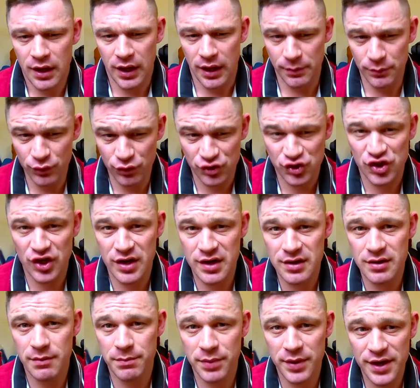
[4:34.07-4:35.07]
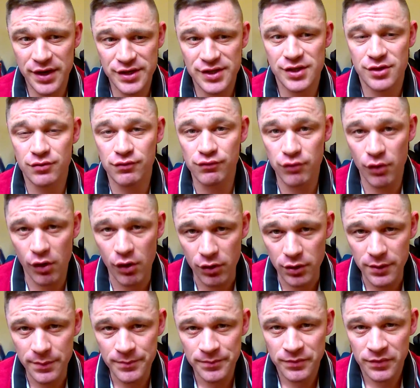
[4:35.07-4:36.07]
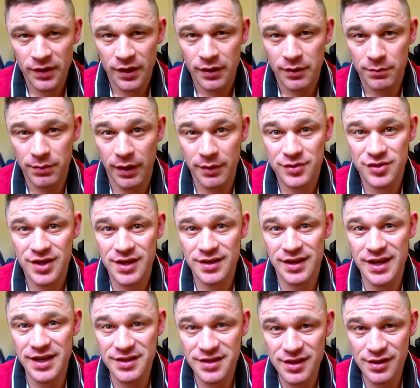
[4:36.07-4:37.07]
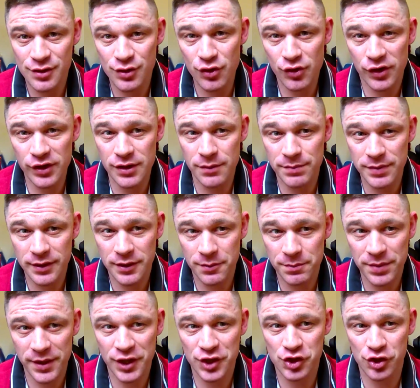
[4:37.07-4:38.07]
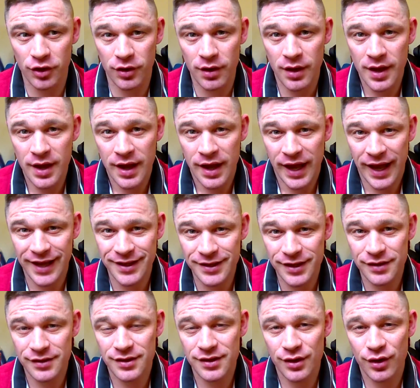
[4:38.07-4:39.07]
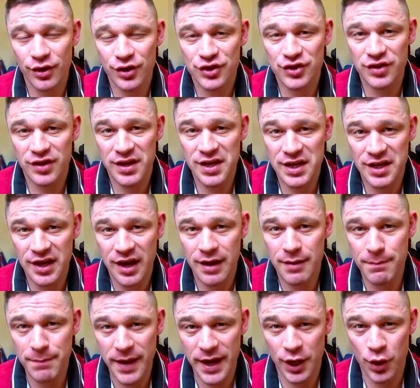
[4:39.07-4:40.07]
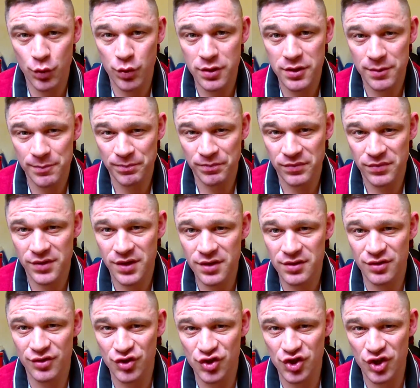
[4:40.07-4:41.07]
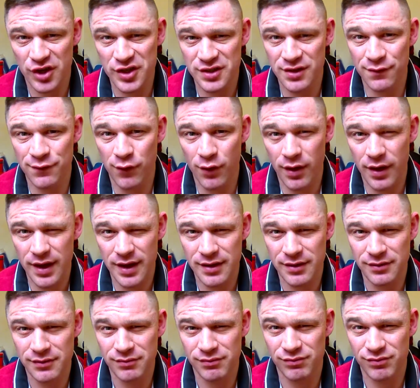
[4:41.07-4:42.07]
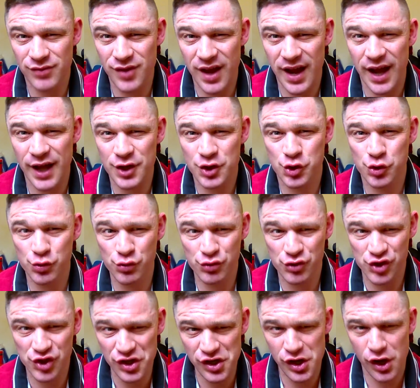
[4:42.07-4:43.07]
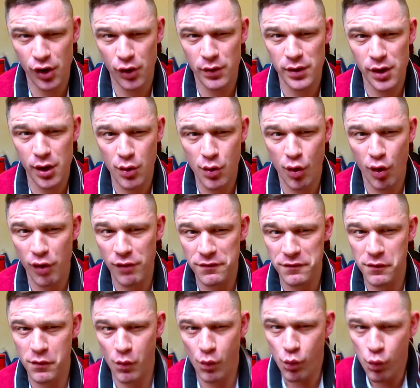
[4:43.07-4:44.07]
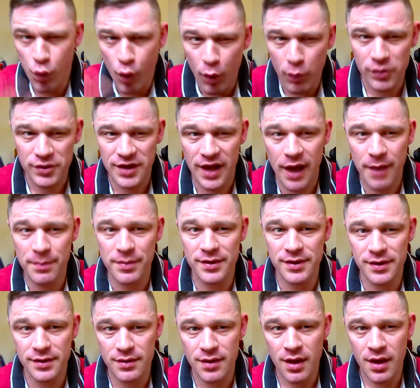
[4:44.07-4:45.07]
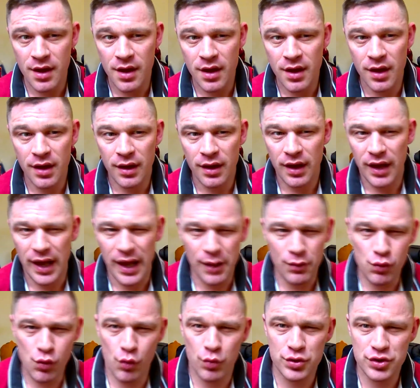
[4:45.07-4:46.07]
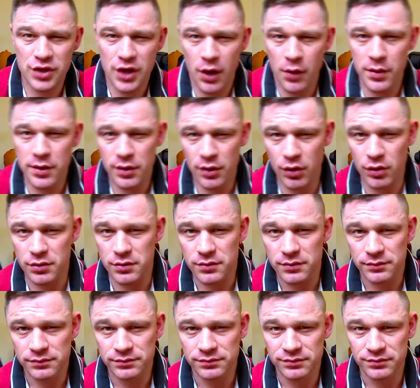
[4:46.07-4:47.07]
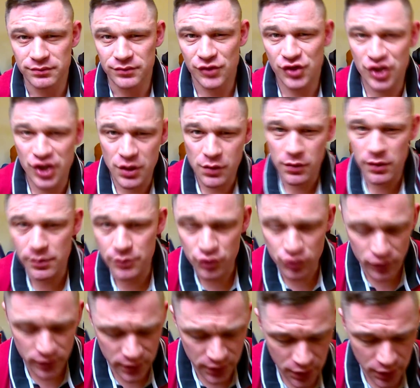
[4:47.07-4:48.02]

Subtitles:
I'm not saying that Piers is wrong, but I'm saying that he didn't look at the bigger picture, and then the answer that he came back with didn't justify the actual scenario of what was happening and what was going on. You see where I'm trying to